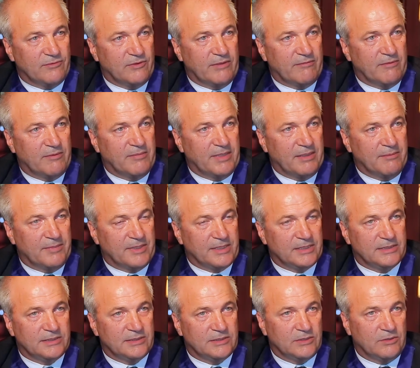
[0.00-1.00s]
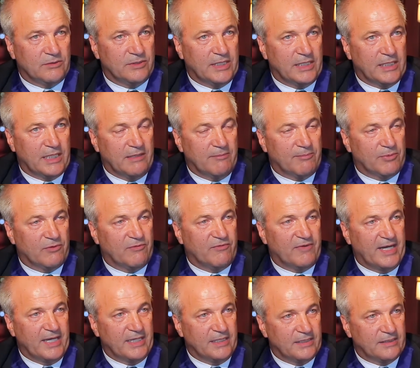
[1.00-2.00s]
for our members so they can
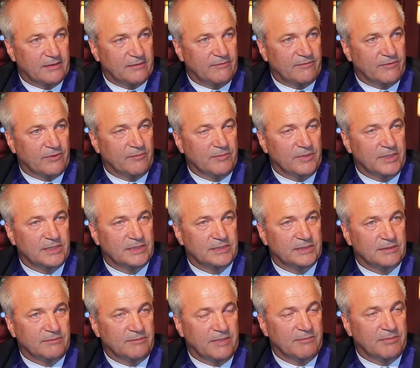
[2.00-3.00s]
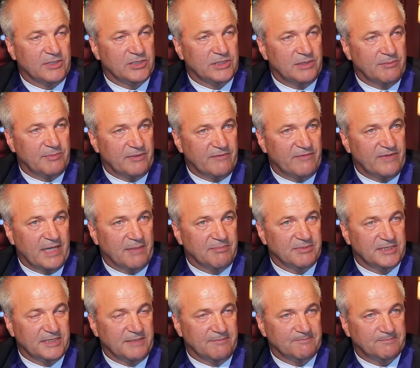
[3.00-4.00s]
profit from this membership in
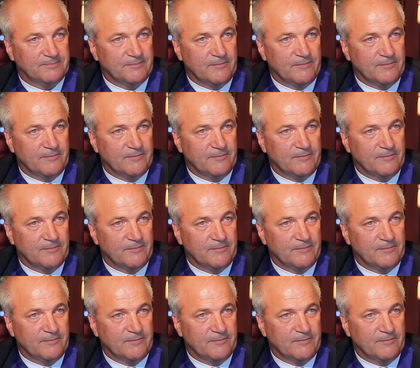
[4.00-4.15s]
FIABCI.